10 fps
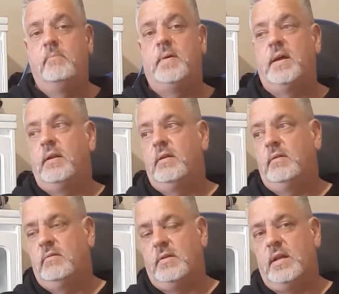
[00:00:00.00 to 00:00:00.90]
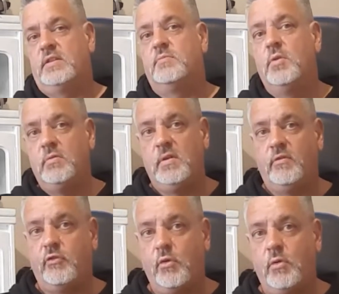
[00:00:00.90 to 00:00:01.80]
But as moving
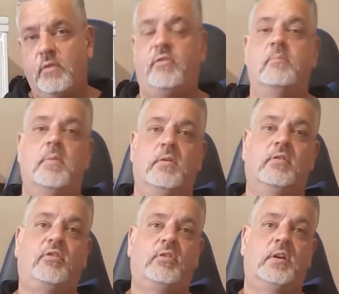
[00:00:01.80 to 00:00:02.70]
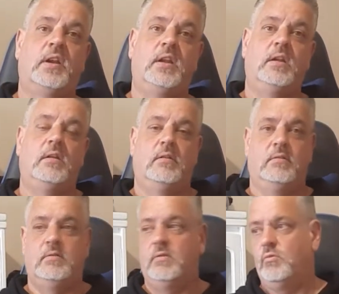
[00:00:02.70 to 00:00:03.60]
forward from box 3,
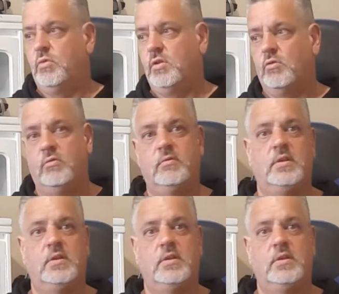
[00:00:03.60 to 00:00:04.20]
we'll